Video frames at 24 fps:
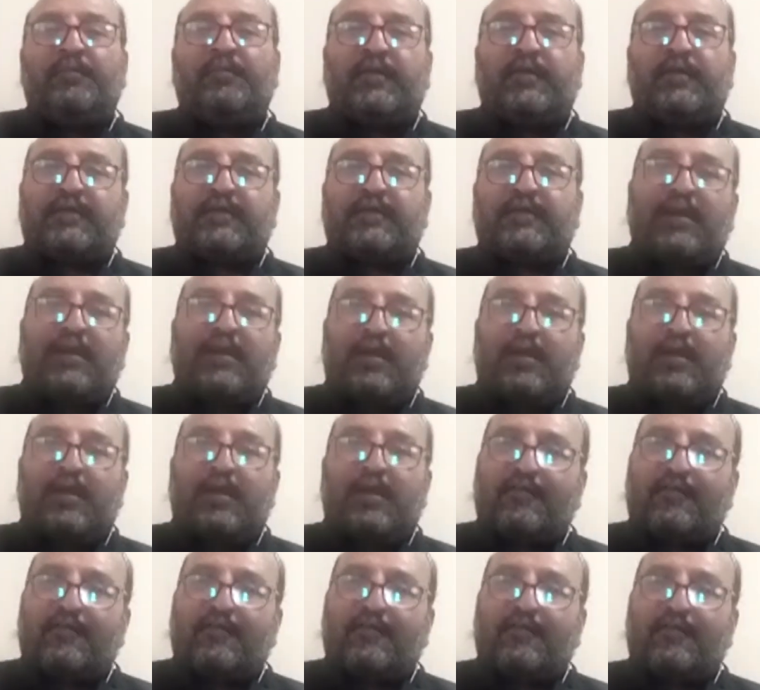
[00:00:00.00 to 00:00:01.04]
take a good
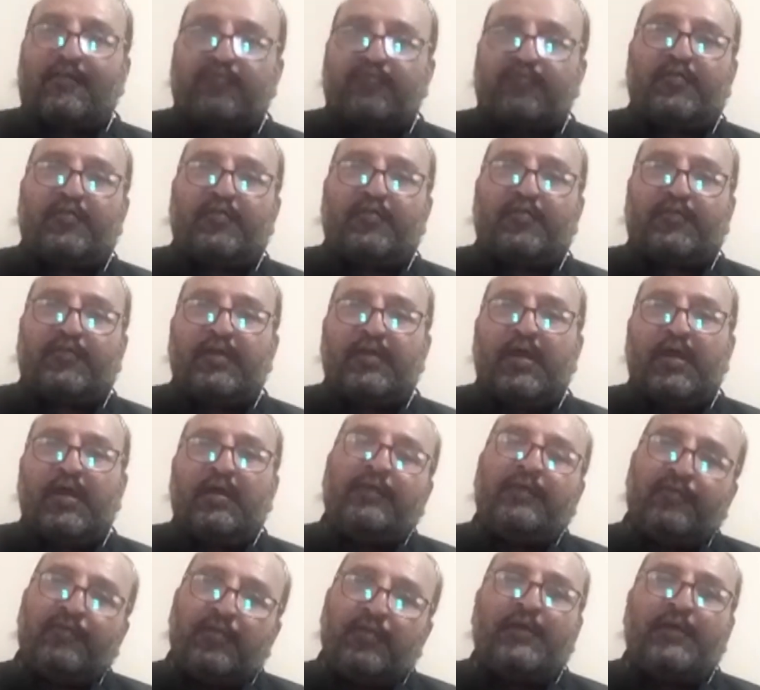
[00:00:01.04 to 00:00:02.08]
lead and
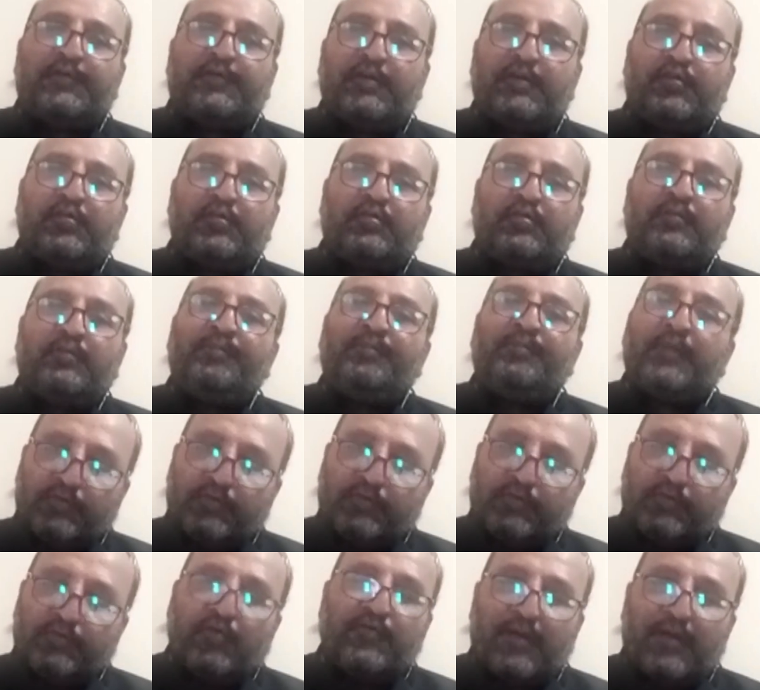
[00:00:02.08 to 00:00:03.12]
develop
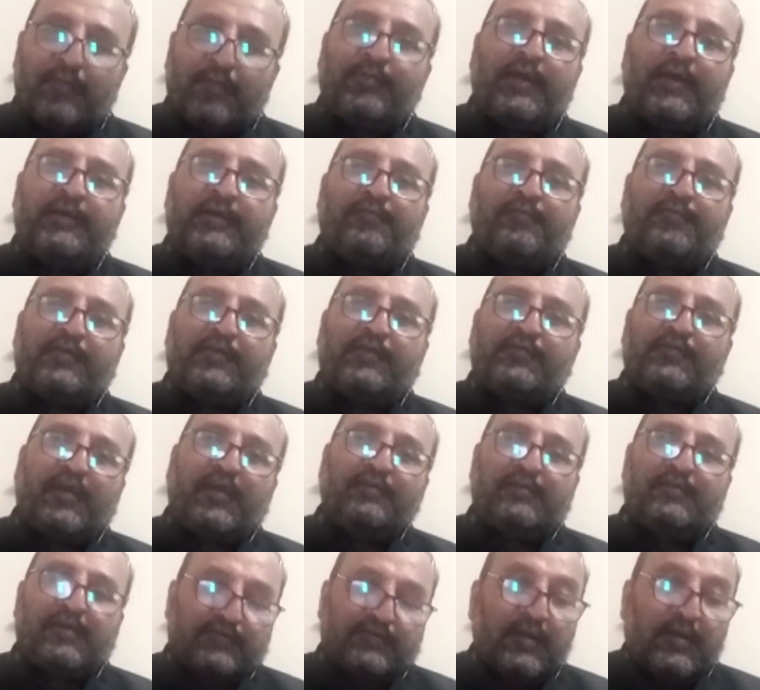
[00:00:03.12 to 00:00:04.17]
a good LIS
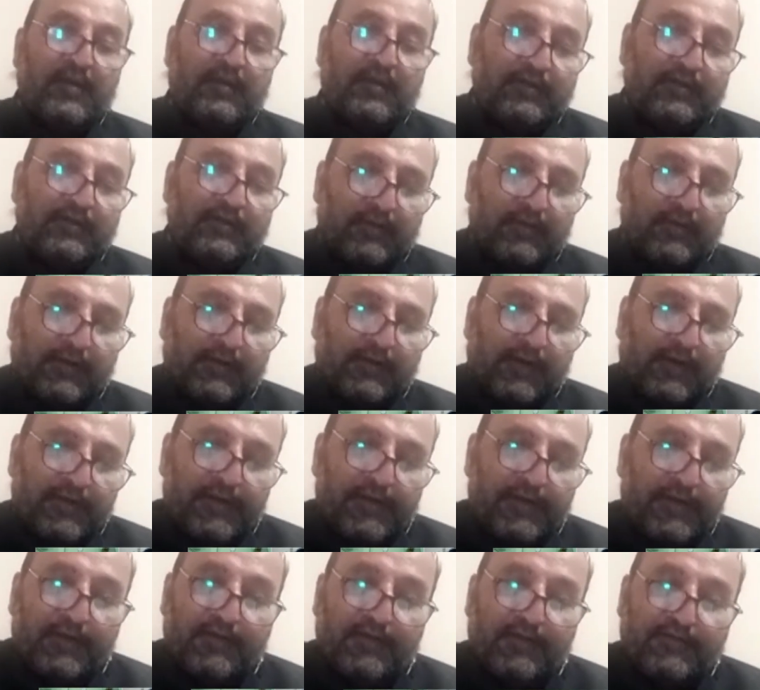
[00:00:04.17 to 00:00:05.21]
education program for the
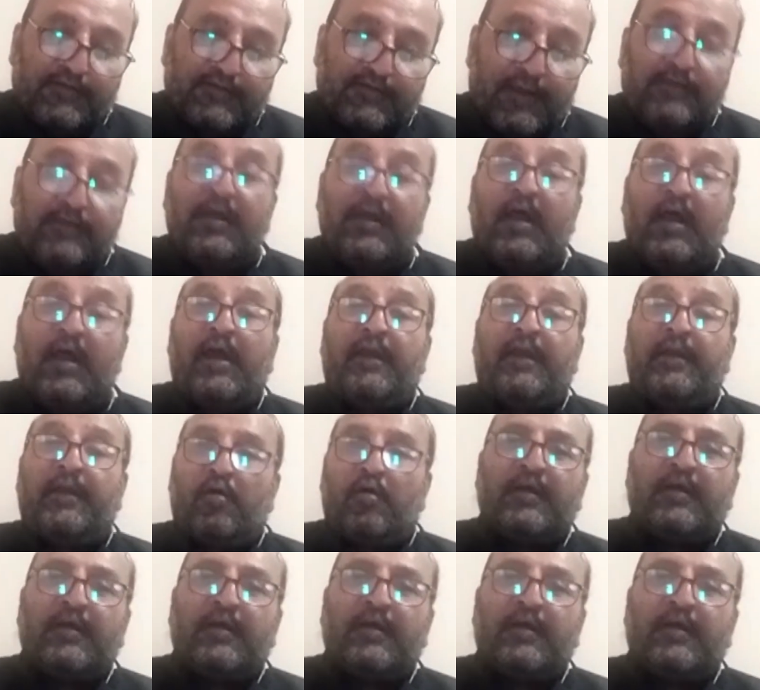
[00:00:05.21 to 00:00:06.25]
country, because
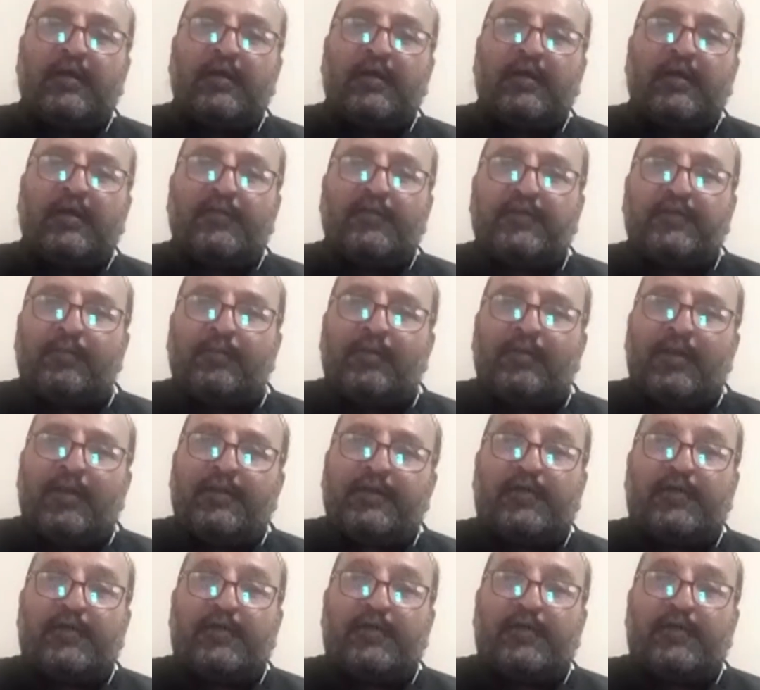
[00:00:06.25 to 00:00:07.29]
India has a
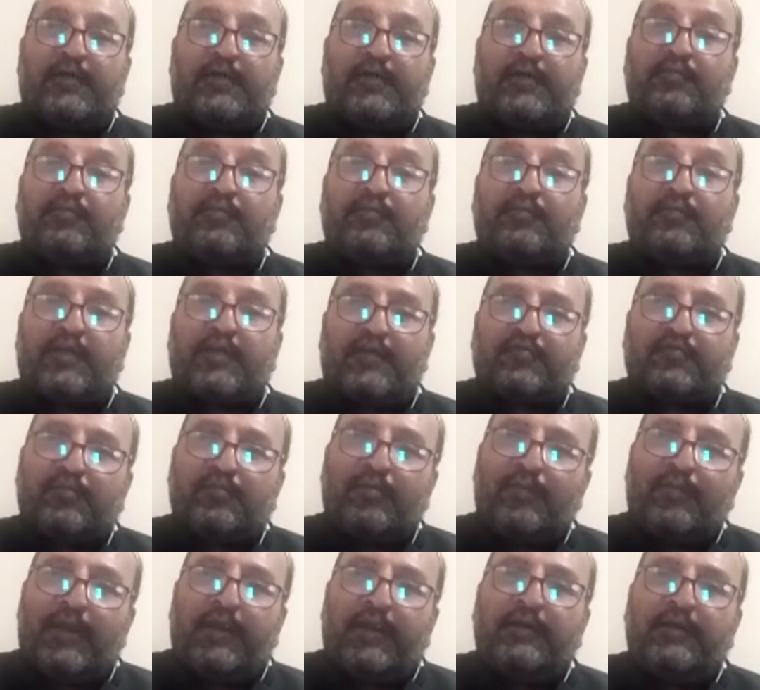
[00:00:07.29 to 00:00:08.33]
great asset of
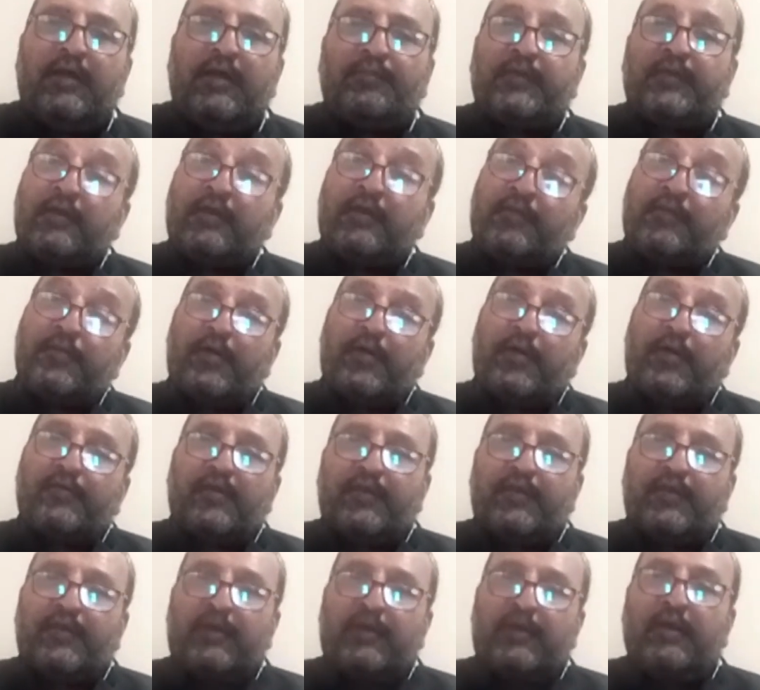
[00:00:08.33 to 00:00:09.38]
manpower. The library
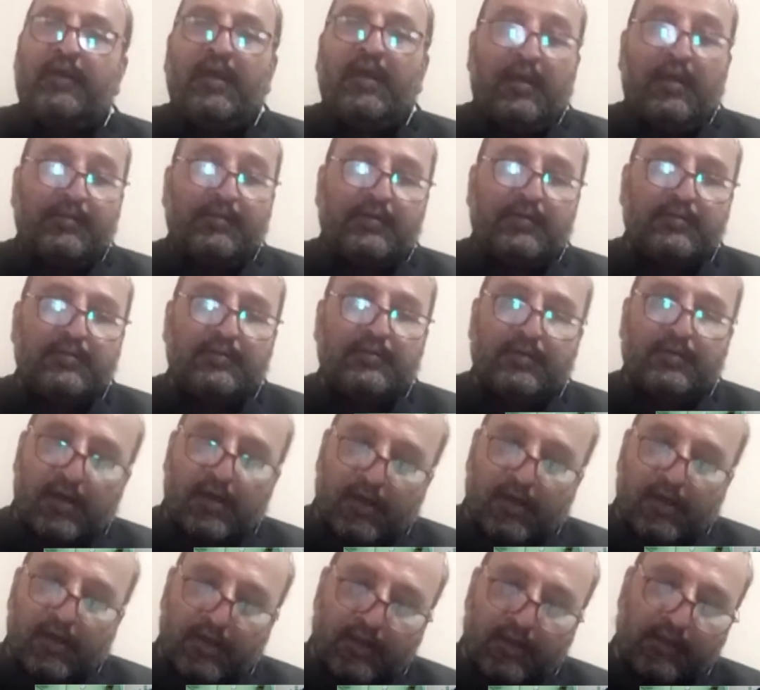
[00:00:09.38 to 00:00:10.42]
sciences have greater
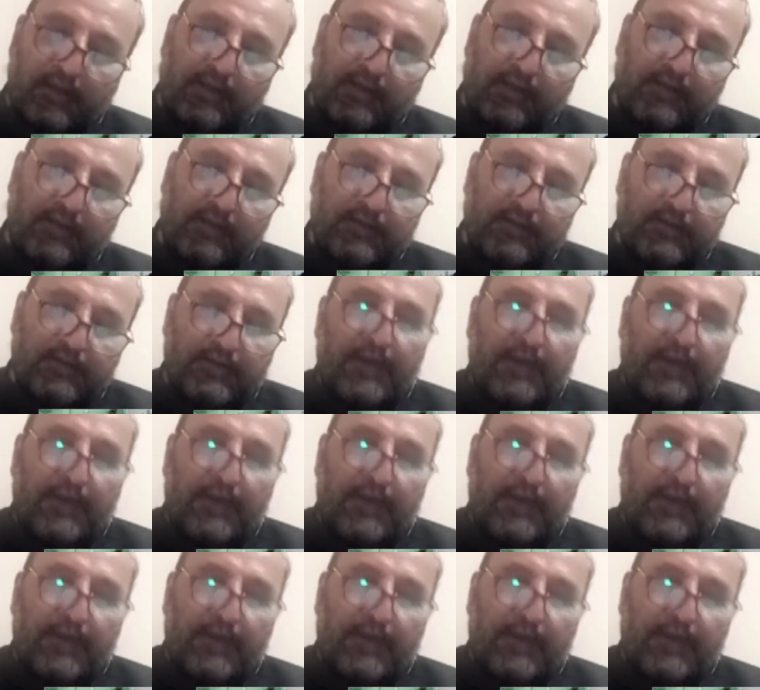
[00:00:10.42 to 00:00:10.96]
opportunities,